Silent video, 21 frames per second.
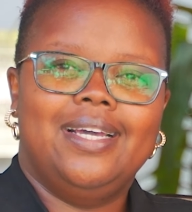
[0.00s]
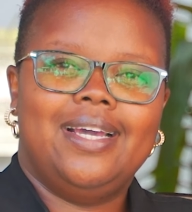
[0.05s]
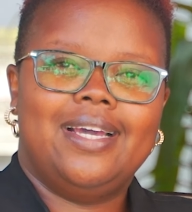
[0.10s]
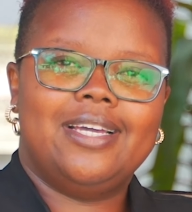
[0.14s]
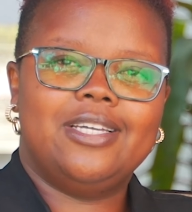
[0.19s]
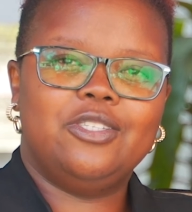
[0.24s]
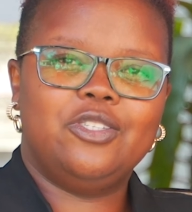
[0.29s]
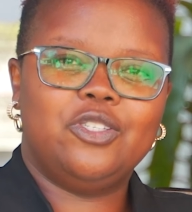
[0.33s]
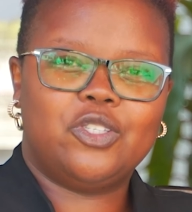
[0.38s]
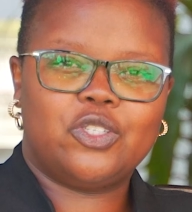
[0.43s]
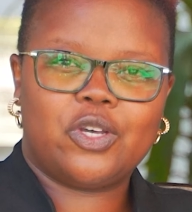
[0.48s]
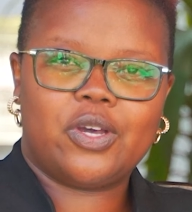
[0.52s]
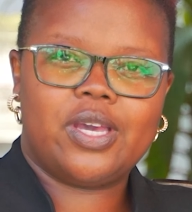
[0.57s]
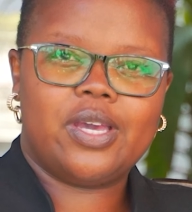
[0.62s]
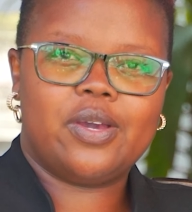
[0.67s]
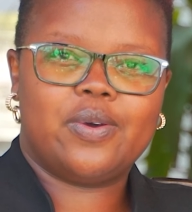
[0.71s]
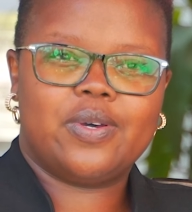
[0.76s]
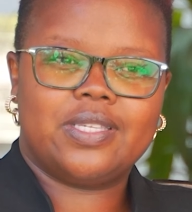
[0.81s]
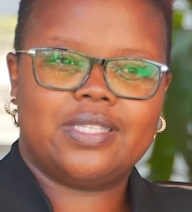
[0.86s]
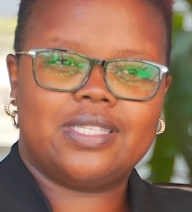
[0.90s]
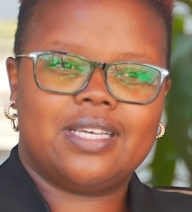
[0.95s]
enjoy
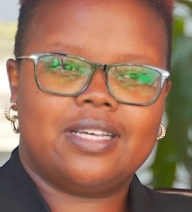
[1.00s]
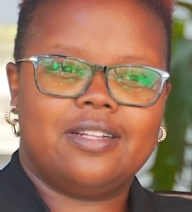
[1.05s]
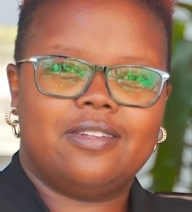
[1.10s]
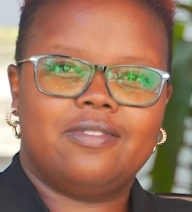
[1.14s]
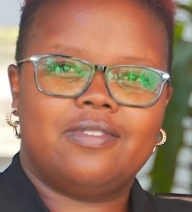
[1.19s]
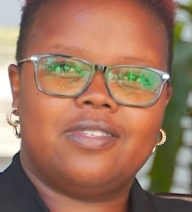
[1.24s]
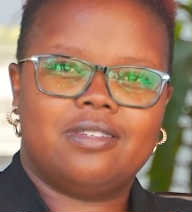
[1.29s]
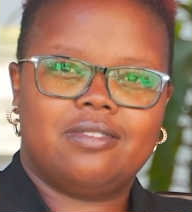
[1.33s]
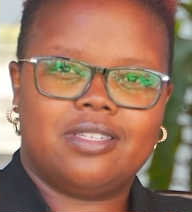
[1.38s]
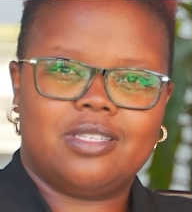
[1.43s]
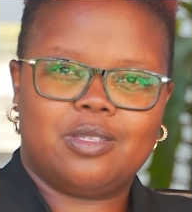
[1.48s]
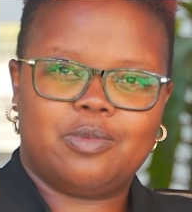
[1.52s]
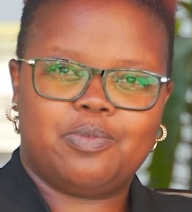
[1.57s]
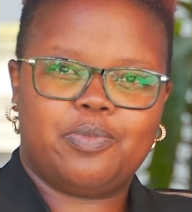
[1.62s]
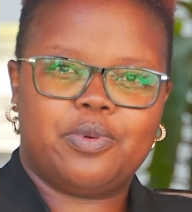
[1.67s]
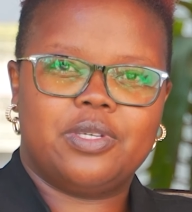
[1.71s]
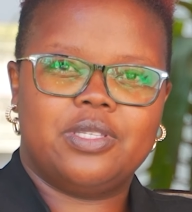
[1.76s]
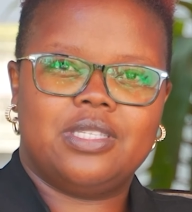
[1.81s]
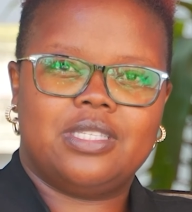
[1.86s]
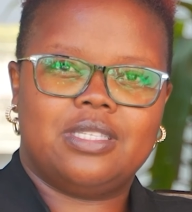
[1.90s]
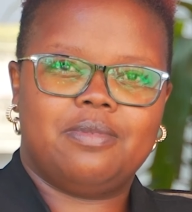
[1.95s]
ourselves
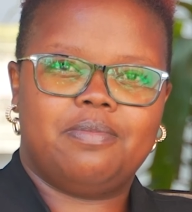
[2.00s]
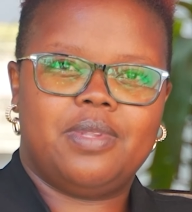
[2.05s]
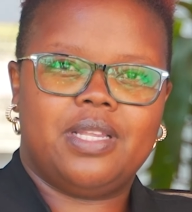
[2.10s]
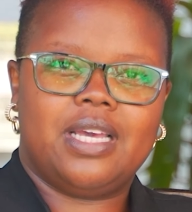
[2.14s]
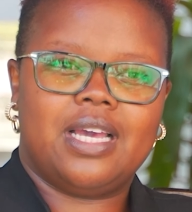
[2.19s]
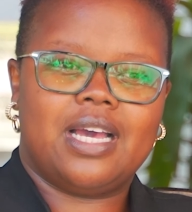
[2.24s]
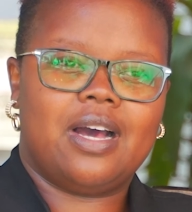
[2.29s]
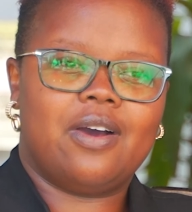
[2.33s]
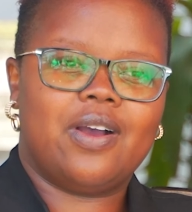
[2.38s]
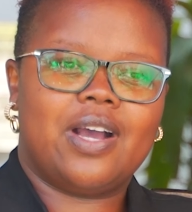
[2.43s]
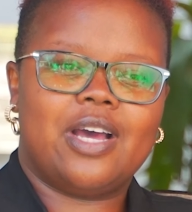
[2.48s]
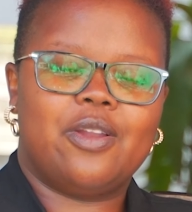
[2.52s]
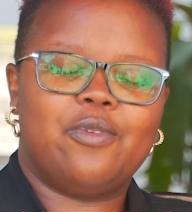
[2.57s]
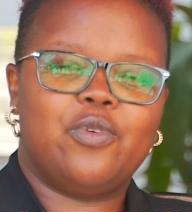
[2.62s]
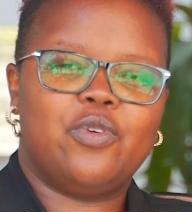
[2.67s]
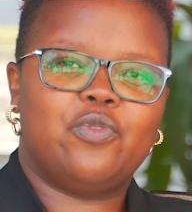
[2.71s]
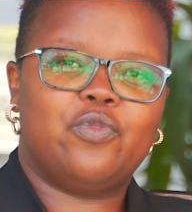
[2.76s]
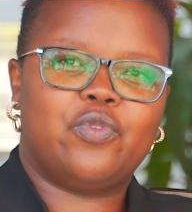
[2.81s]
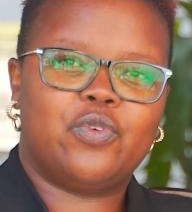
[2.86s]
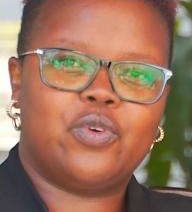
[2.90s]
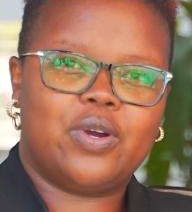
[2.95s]
responsibly? How can
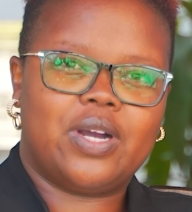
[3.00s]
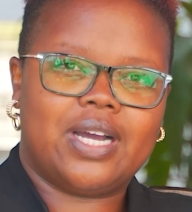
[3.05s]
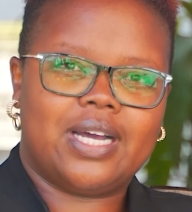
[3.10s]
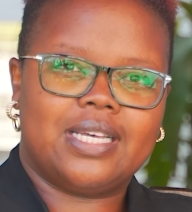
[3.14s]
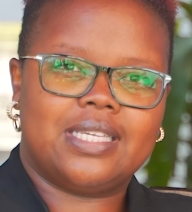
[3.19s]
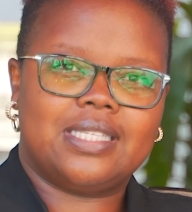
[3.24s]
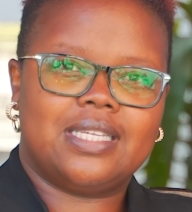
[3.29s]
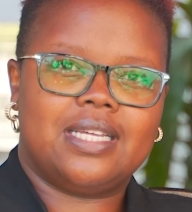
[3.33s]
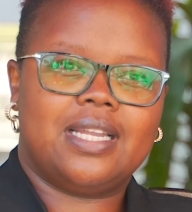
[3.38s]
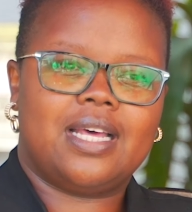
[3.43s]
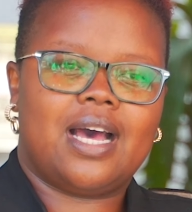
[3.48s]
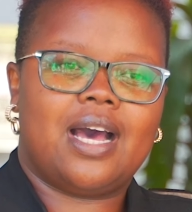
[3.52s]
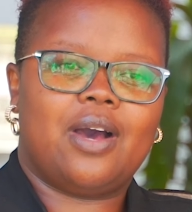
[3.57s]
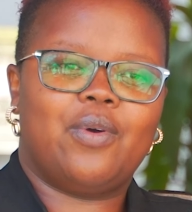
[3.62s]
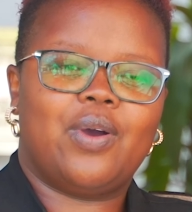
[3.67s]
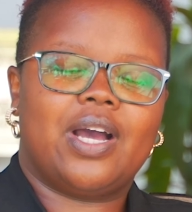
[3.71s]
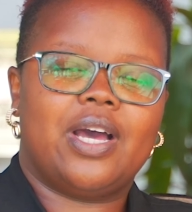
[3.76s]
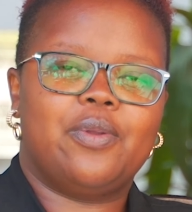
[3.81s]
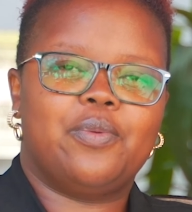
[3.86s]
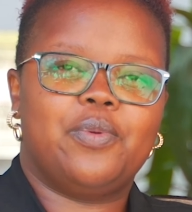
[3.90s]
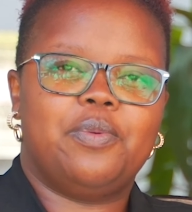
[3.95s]
we focus and how
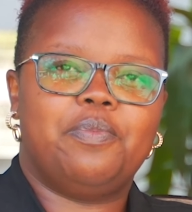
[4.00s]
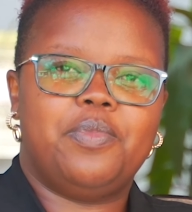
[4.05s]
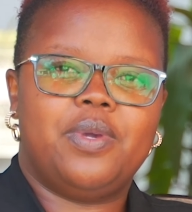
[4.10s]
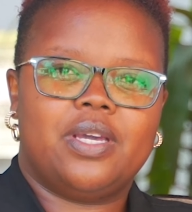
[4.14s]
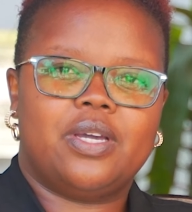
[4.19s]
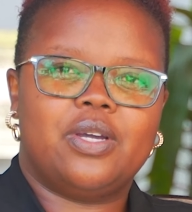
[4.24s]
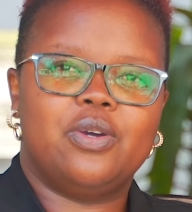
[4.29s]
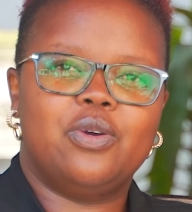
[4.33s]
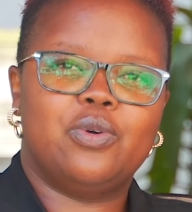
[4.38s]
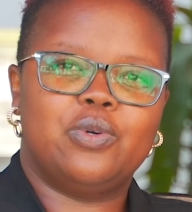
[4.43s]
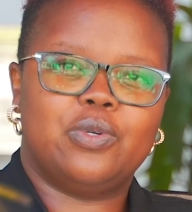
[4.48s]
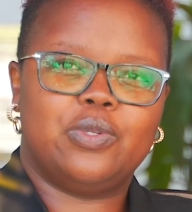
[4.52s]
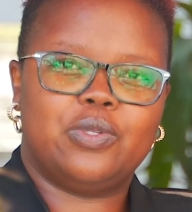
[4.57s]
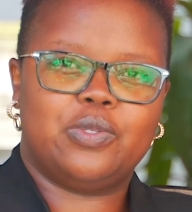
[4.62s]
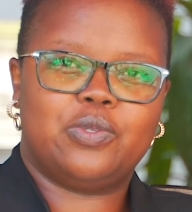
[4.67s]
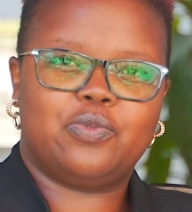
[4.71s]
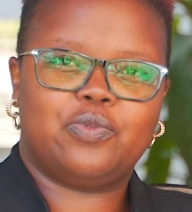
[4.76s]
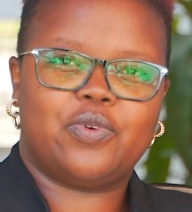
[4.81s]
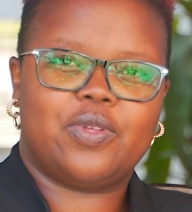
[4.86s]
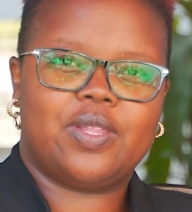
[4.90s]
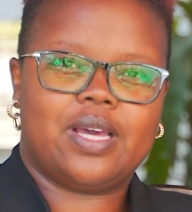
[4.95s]
can we make goals
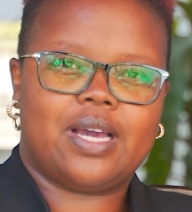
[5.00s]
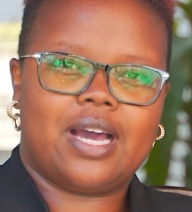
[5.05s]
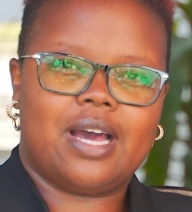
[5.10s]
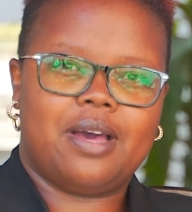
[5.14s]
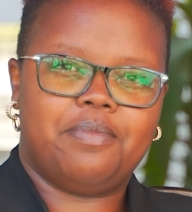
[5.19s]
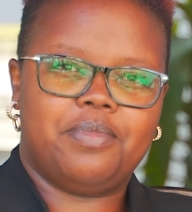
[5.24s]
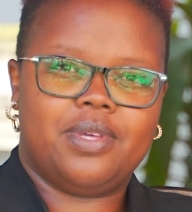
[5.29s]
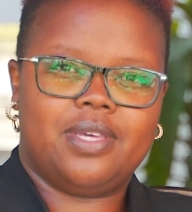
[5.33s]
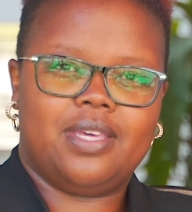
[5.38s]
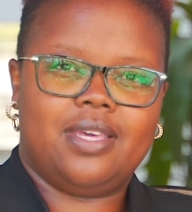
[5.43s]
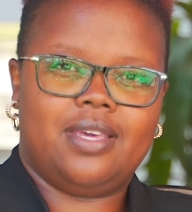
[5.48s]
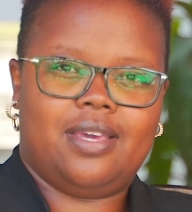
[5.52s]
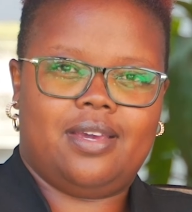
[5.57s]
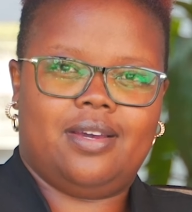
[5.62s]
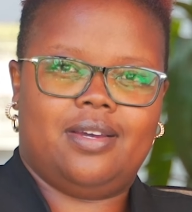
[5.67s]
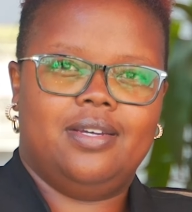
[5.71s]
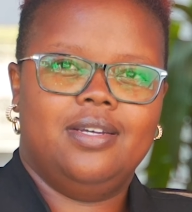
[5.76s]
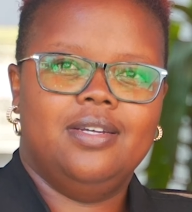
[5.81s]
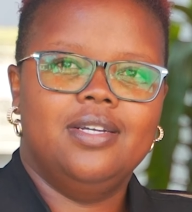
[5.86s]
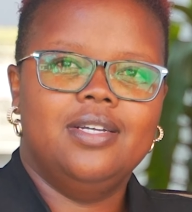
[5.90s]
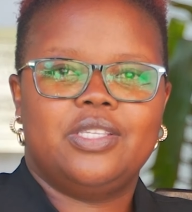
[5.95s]
for the coming year?